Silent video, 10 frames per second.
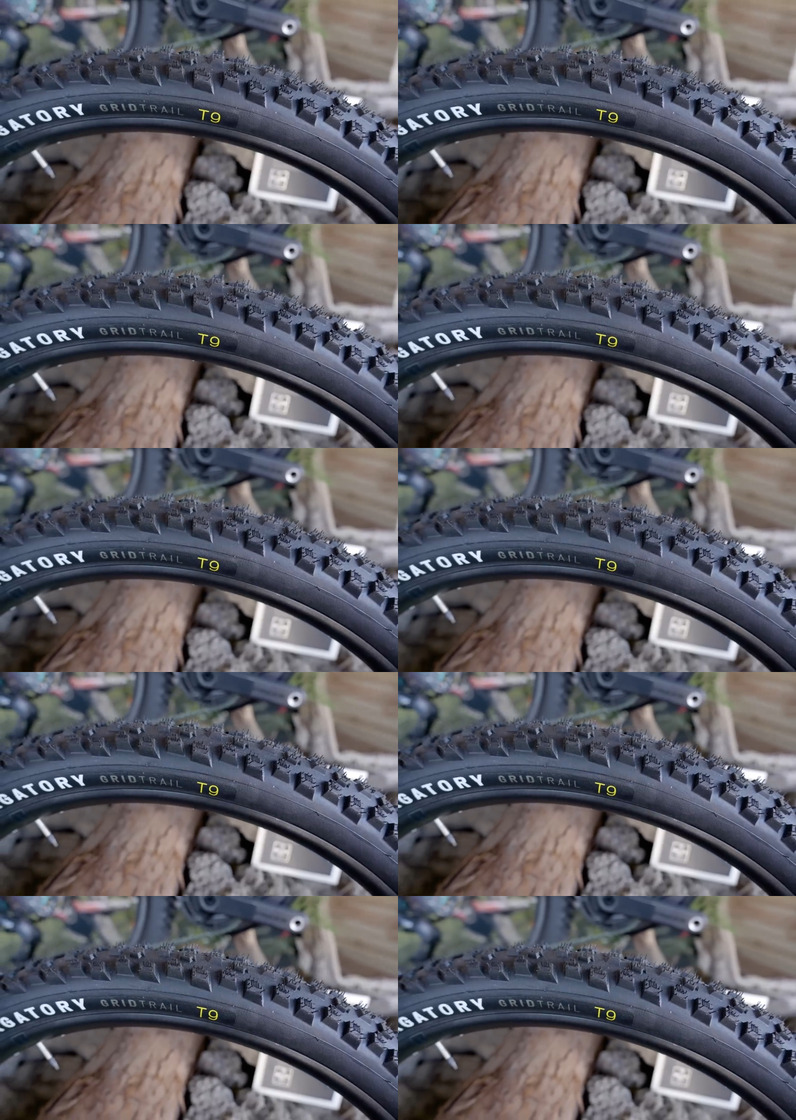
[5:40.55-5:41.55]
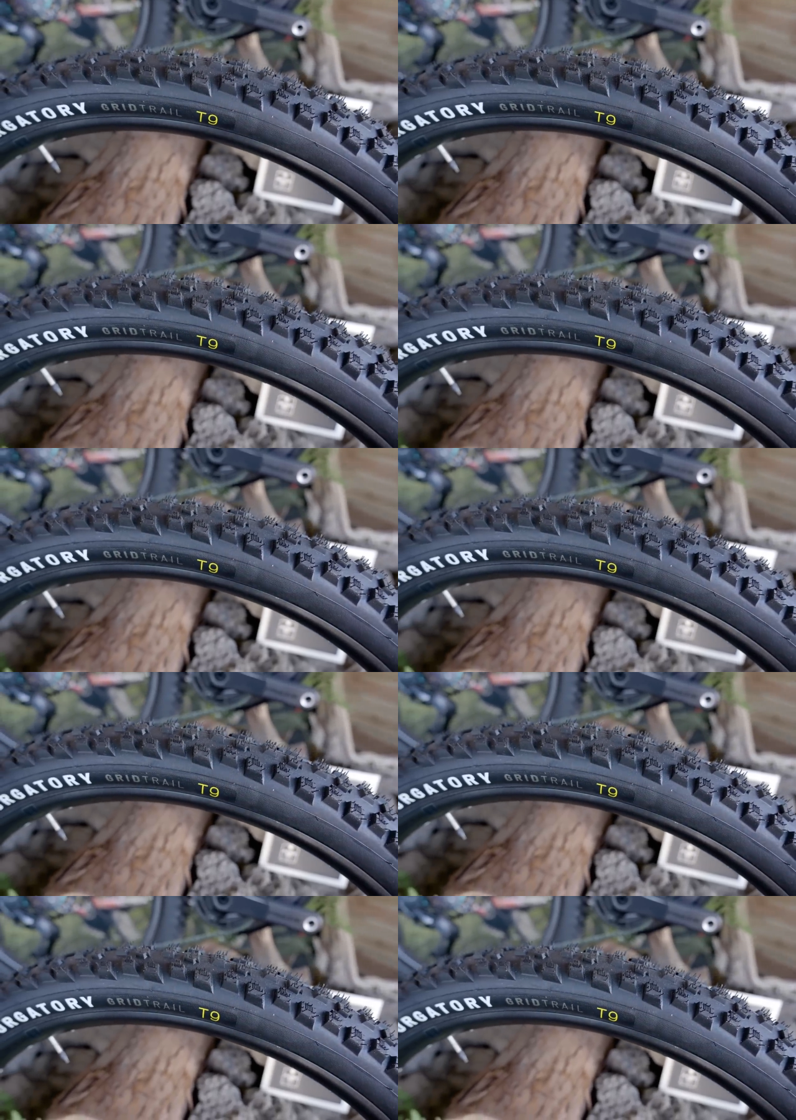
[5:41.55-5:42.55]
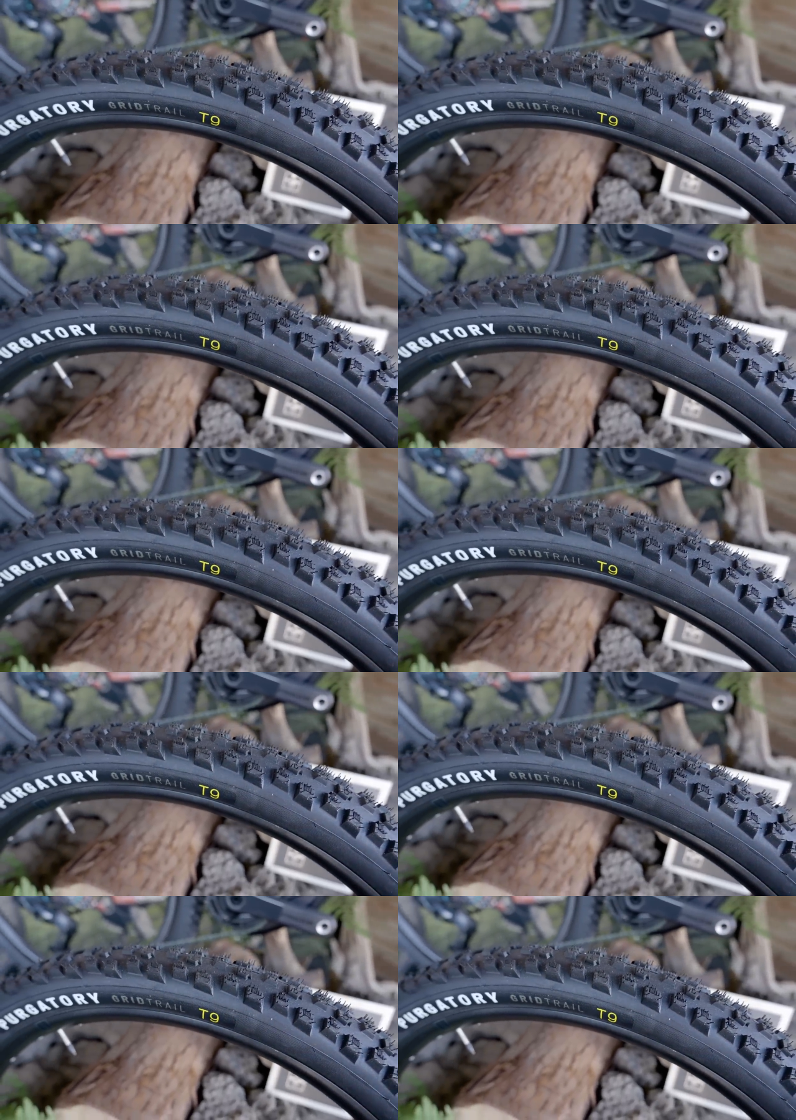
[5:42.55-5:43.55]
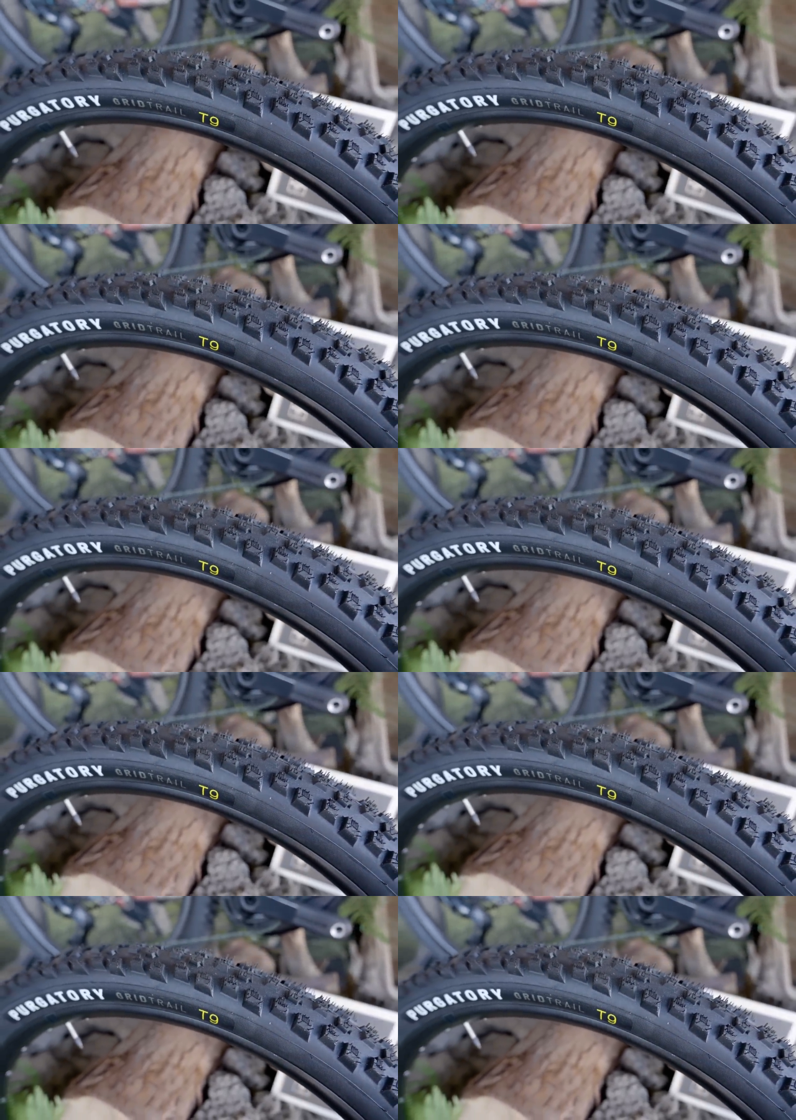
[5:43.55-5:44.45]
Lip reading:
No face is visible, so there are no lips to read.